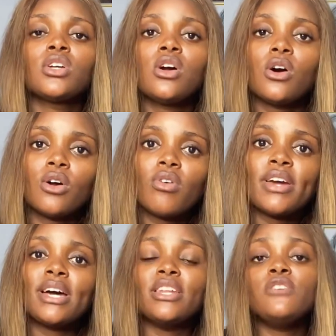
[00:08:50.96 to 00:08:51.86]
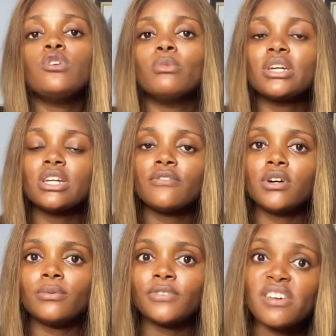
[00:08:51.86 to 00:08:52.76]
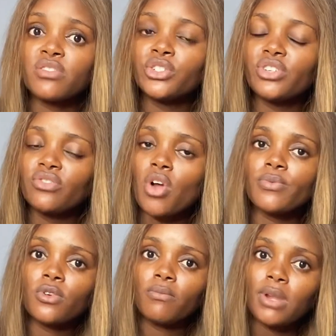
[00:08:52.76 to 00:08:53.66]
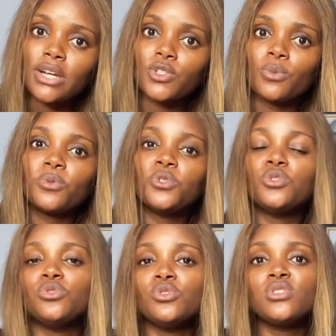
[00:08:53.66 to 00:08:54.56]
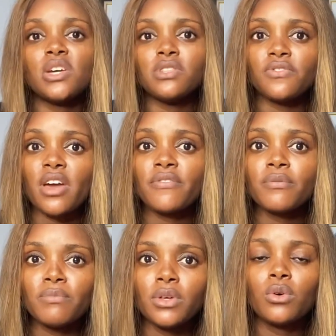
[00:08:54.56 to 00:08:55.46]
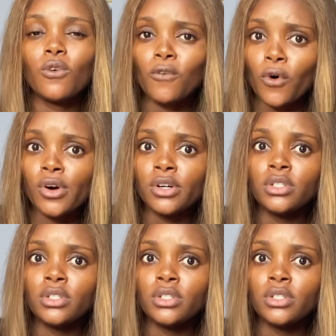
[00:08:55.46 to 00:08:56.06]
All right, and if you're making 500 grams of black soap, you should use 75 ml of oil.